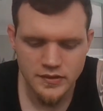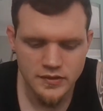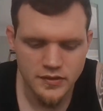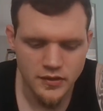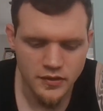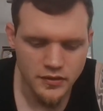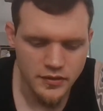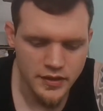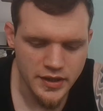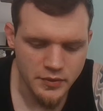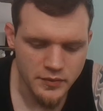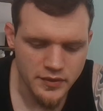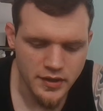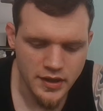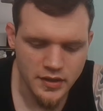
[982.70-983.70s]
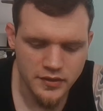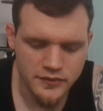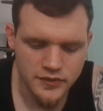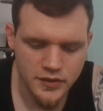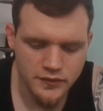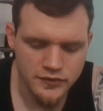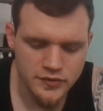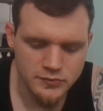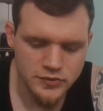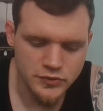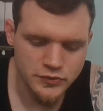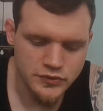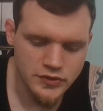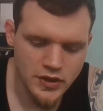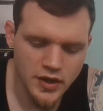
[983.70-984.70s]
Alright, we got ourselves some
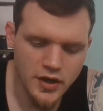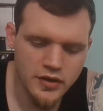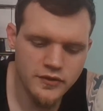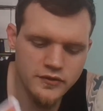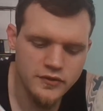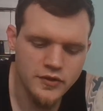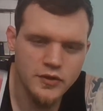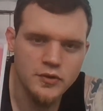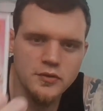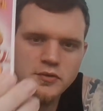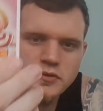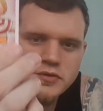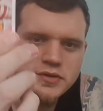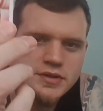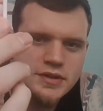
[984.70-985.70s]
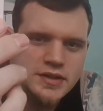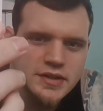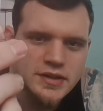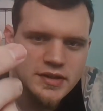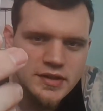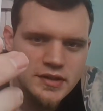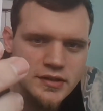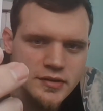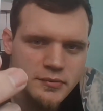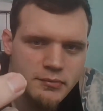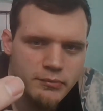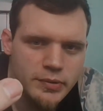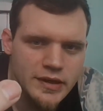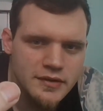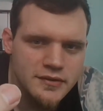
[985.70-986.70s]
loose cards. So
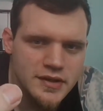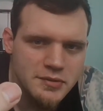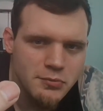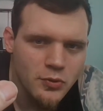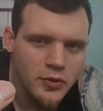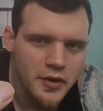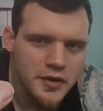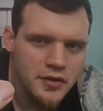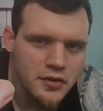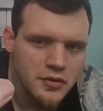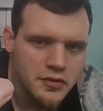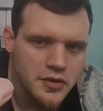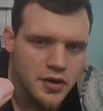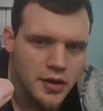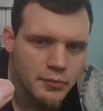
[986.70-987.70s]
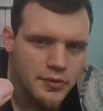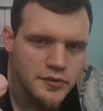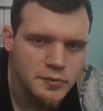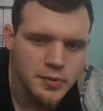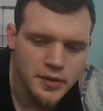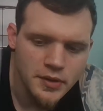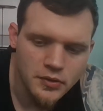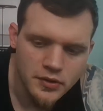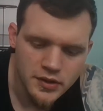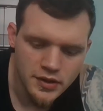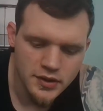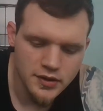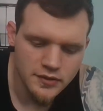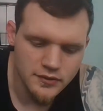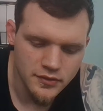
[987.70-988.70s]
Beastie Boy, Little Garbage Pail
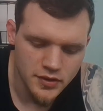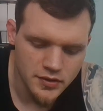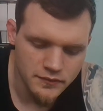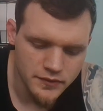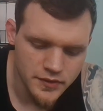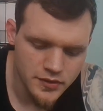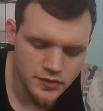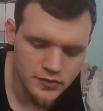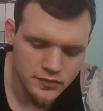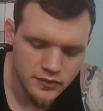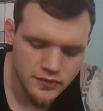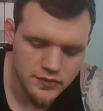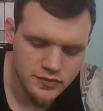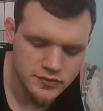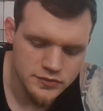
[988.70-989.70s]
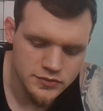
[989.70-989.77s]
Kids, love those.